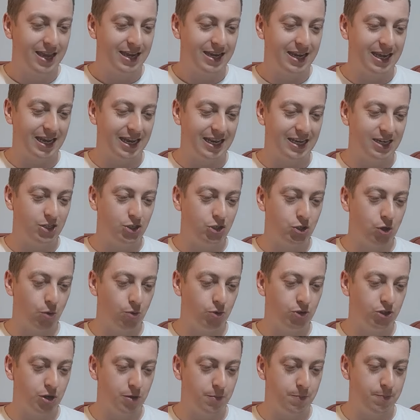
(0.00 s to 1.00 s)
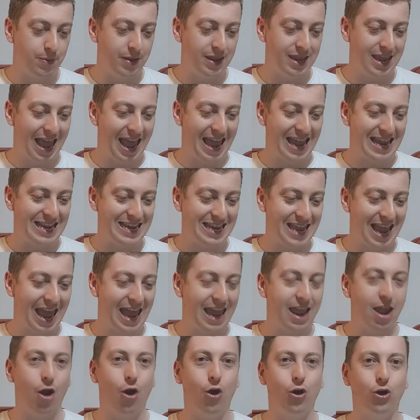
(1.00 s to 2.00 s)
Kalisto to be a
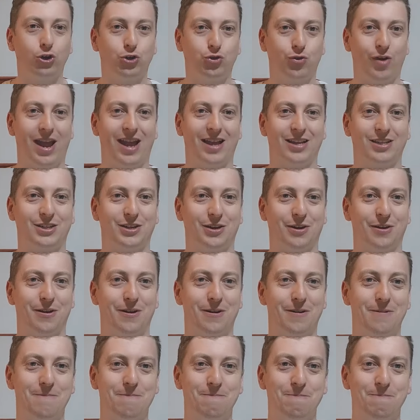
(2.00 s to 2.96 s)
gay hairdresser.